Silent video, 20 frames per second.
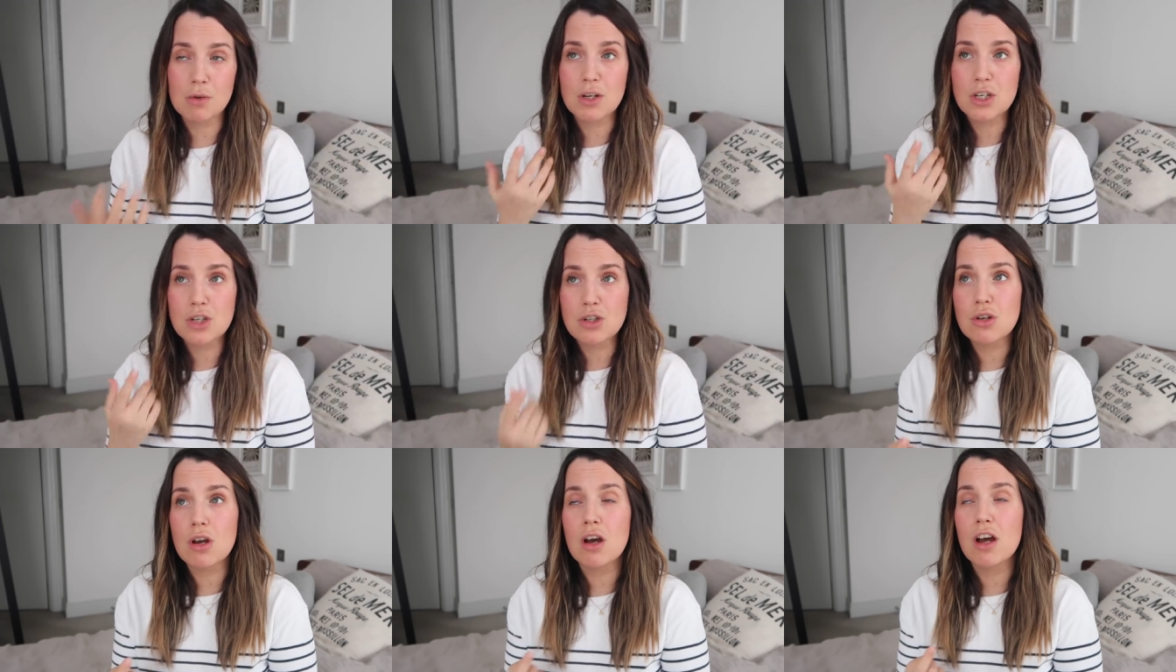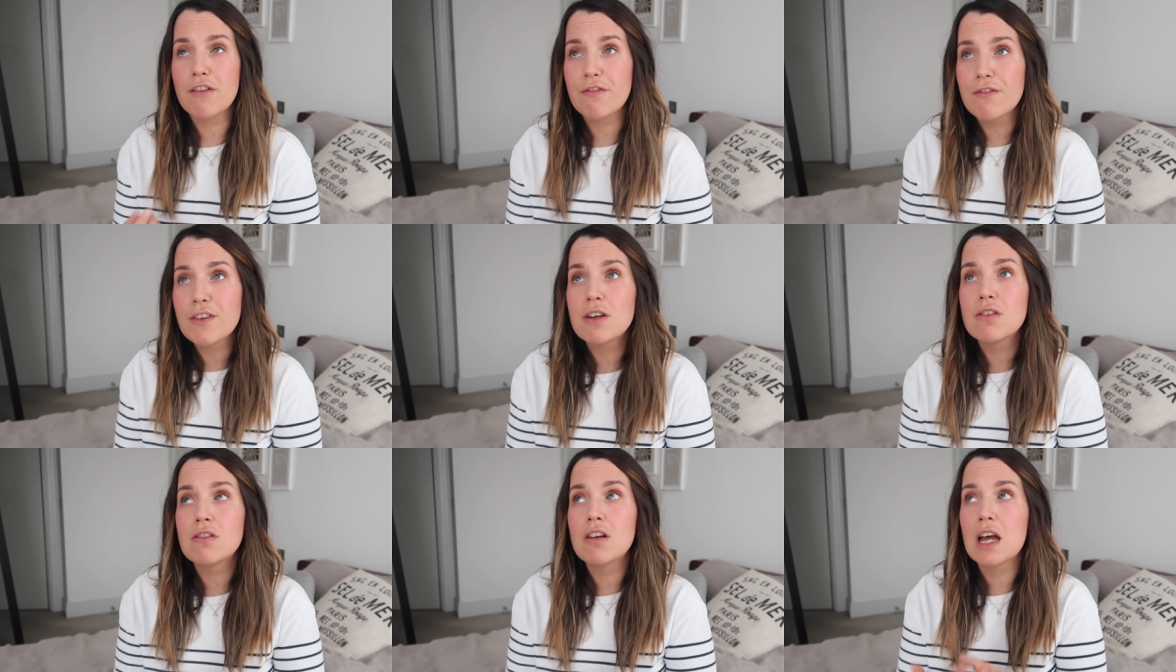So I
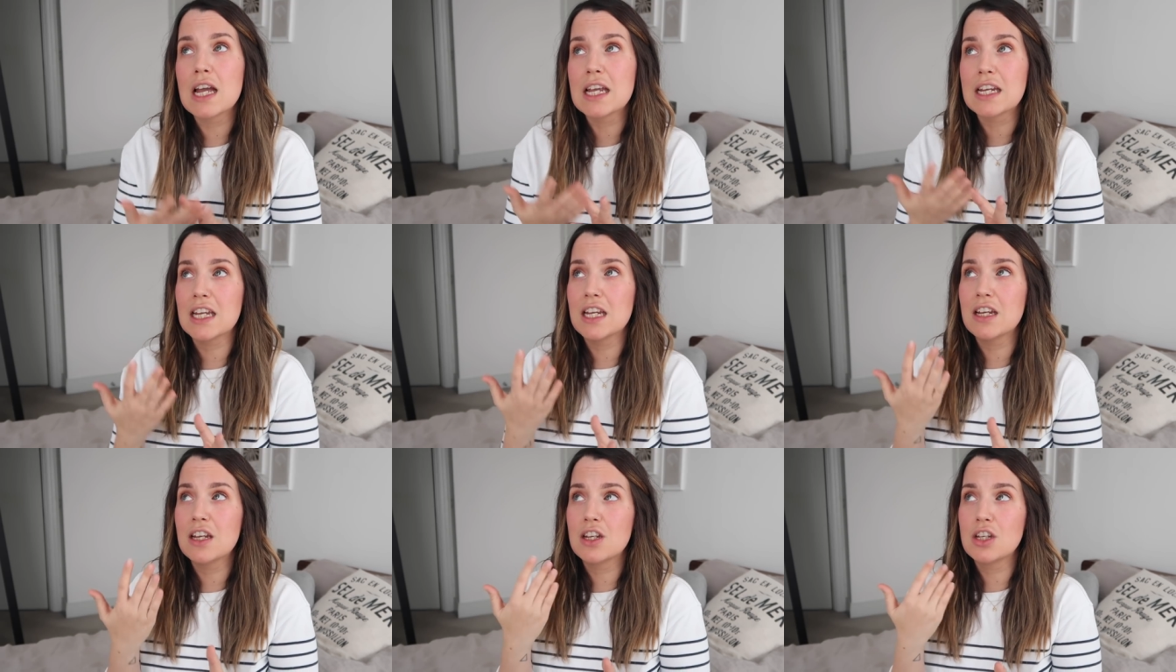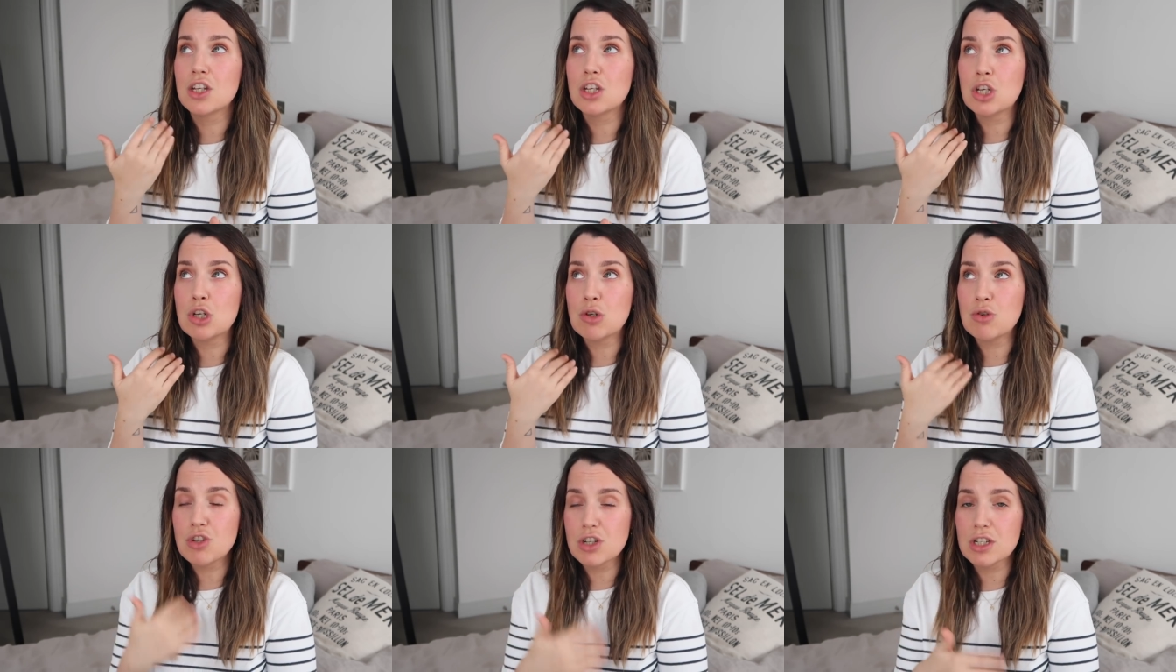feel like
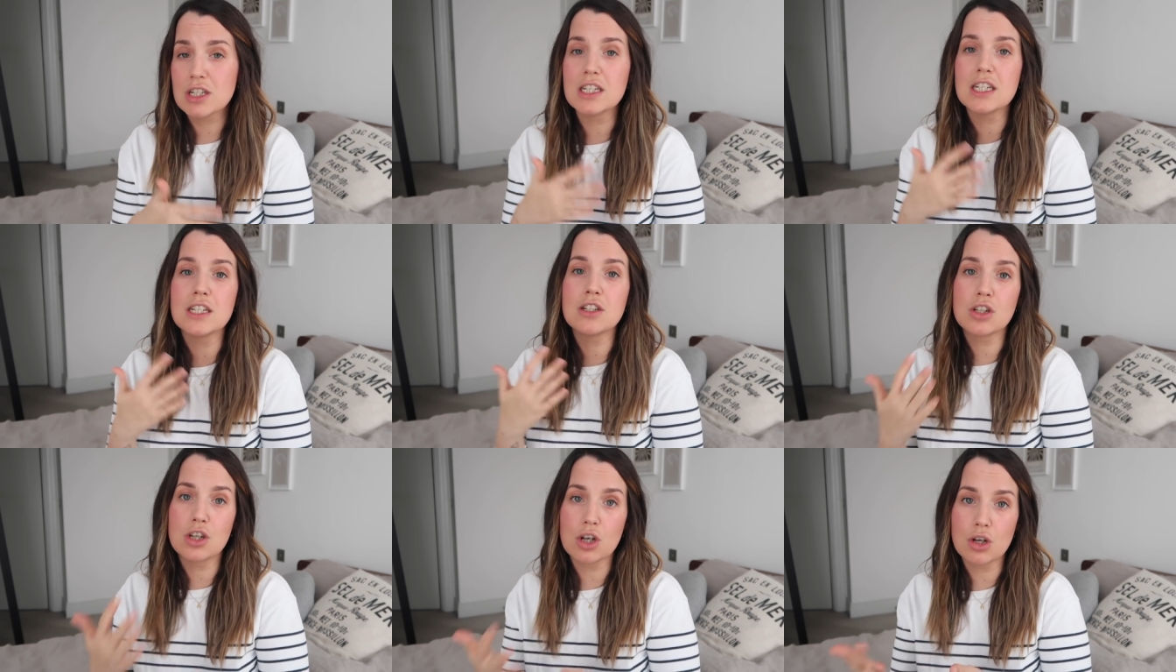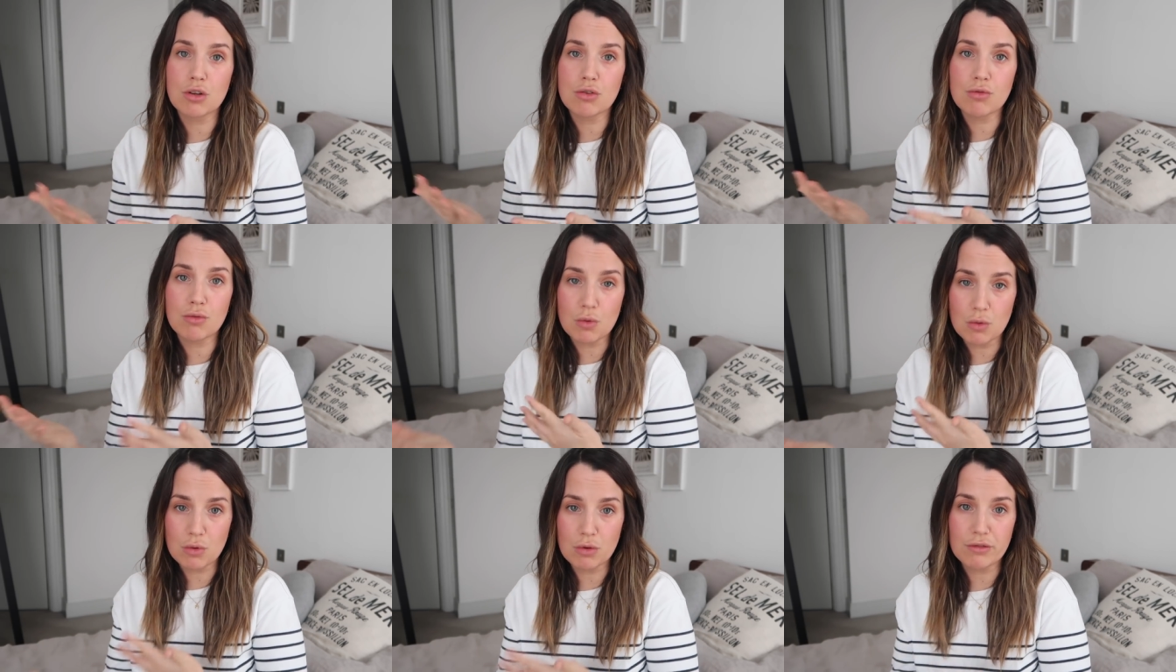you just need to go
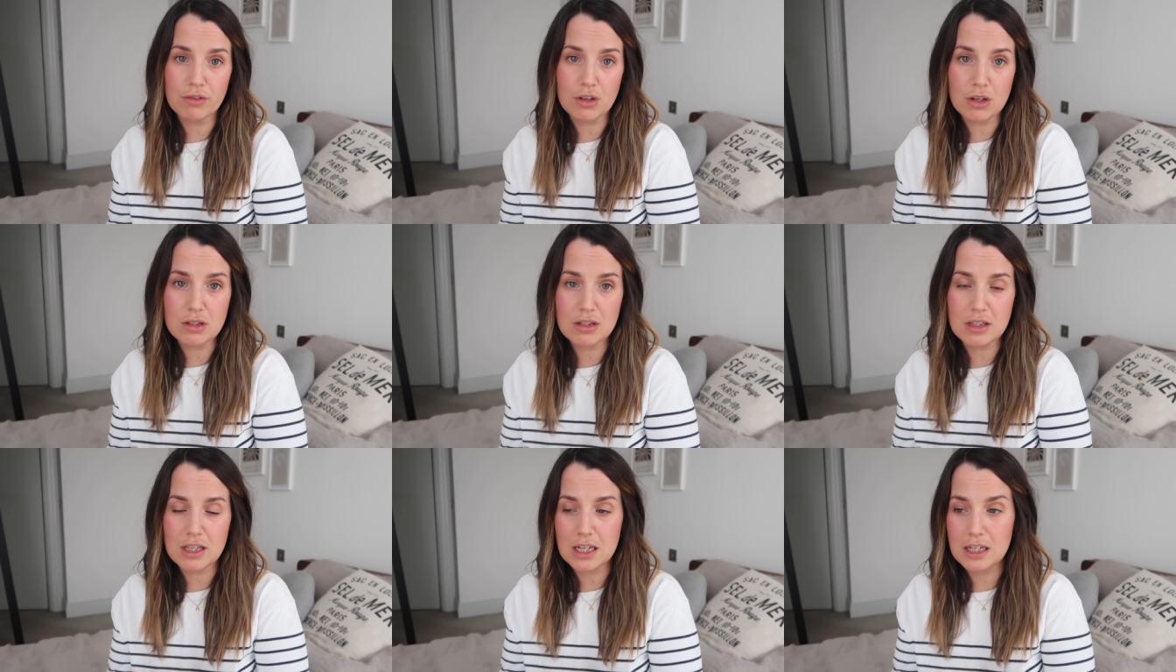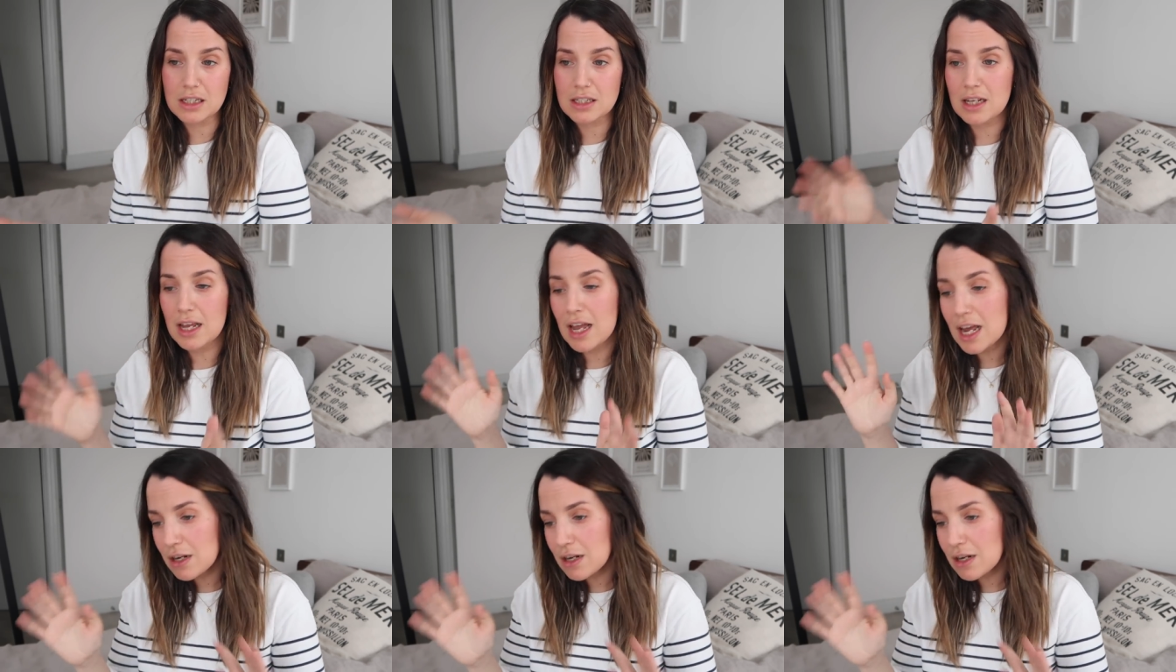through all of those things.